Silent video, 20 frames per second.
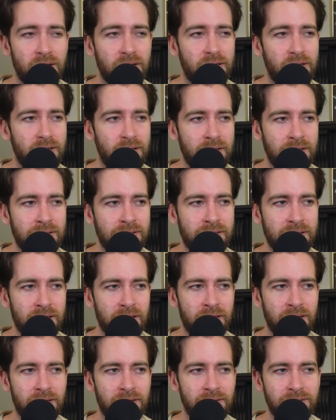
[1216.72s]
is
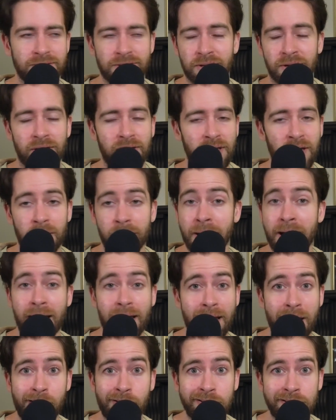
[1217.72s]
going to get him out of
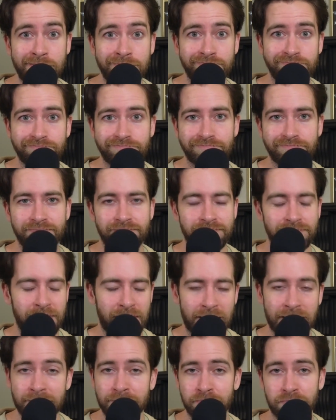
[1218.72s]
that one.
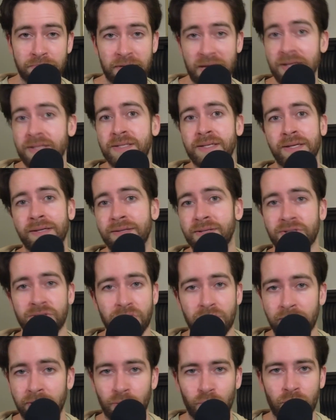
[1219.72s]
I'm guessing this is
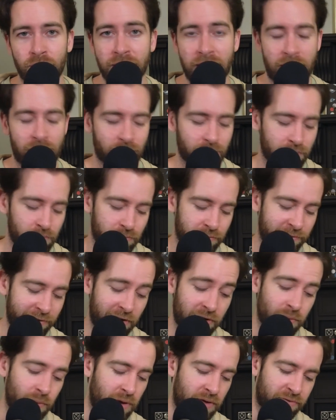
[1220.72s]
all going to work out
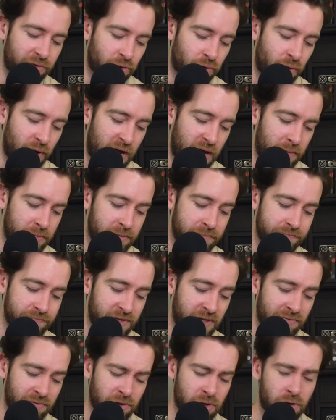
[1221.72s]
very well for Crab,
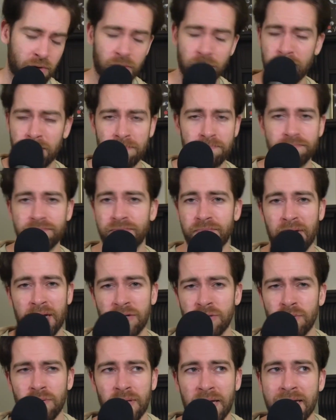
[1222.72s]
even though I
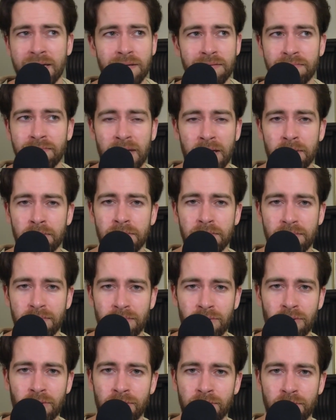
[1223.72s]
don't like him
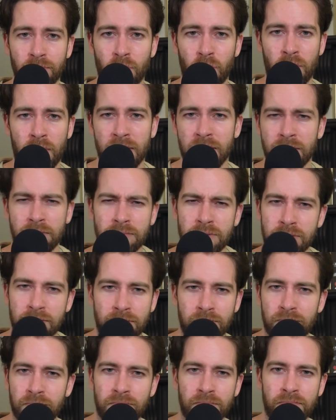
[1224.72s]
or want him
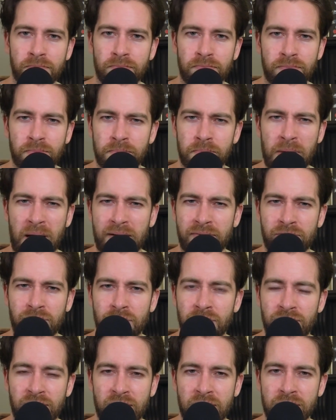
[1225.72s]
to have
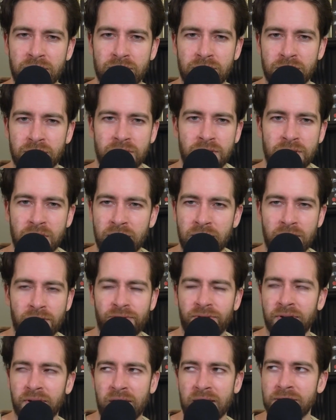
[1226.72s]
good things. He's done
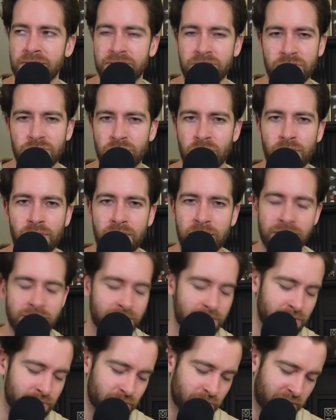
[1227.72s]
nothing nice to show that he's
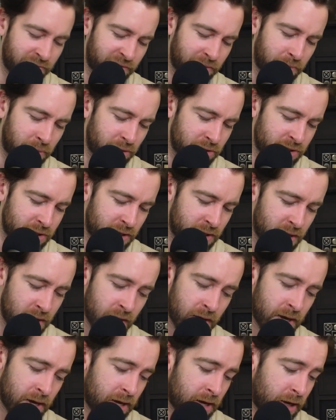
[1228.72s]
a deserving person.
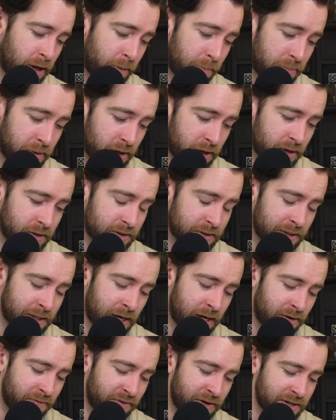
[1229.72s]
But in
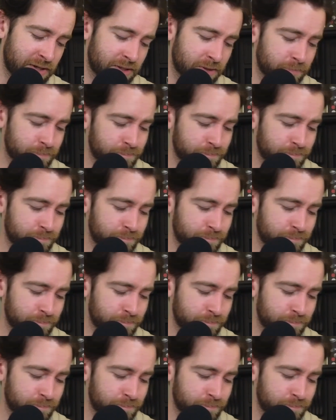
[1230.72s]
any event,